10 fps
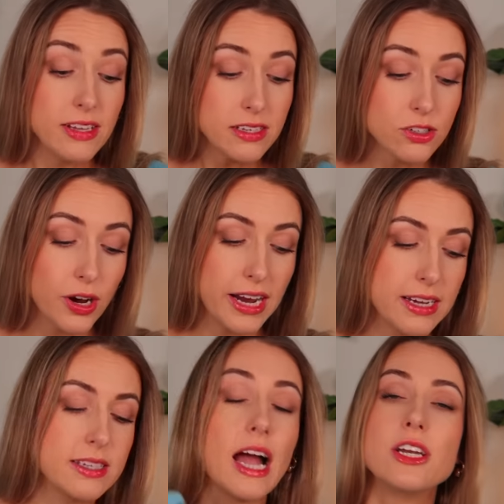And this is great
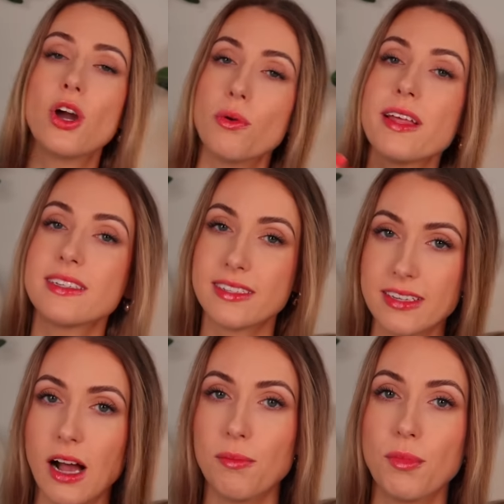because I know that
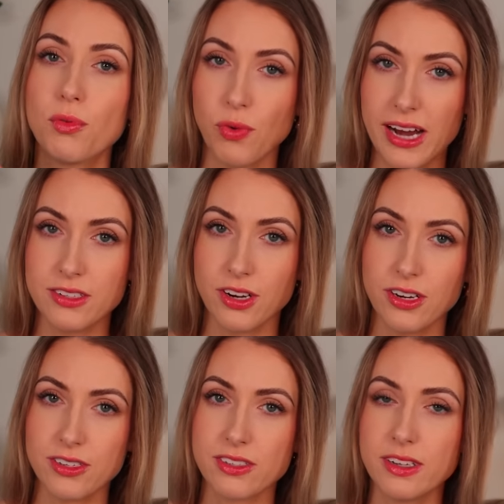some
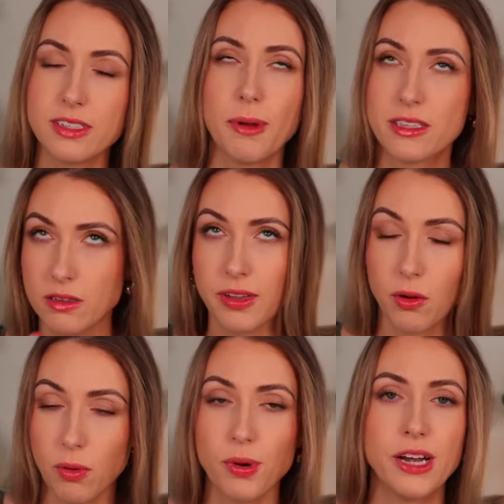razors, it depends on
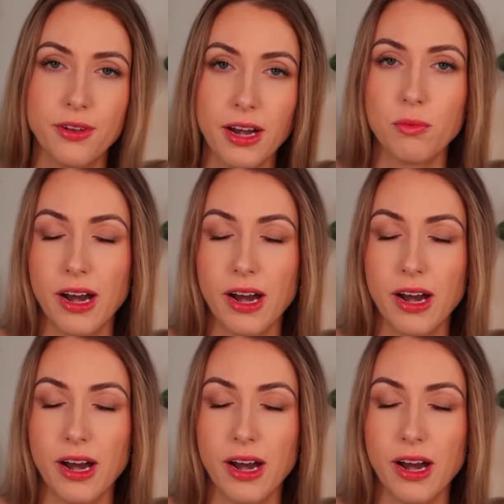like what brand you get and